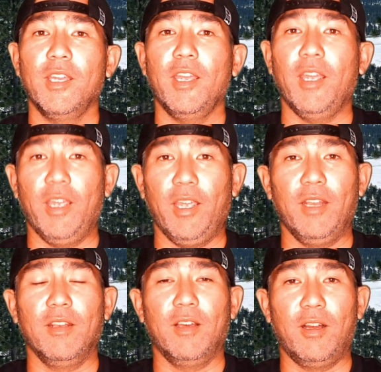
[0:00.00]

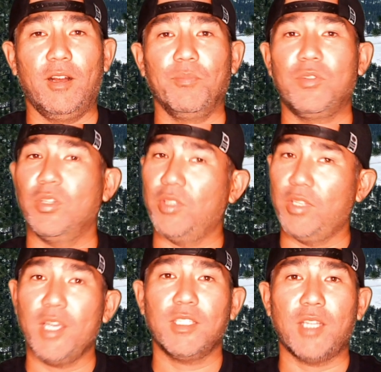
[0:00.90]
And till the
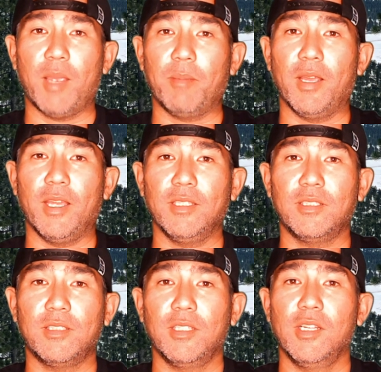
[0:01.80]
next time, guys,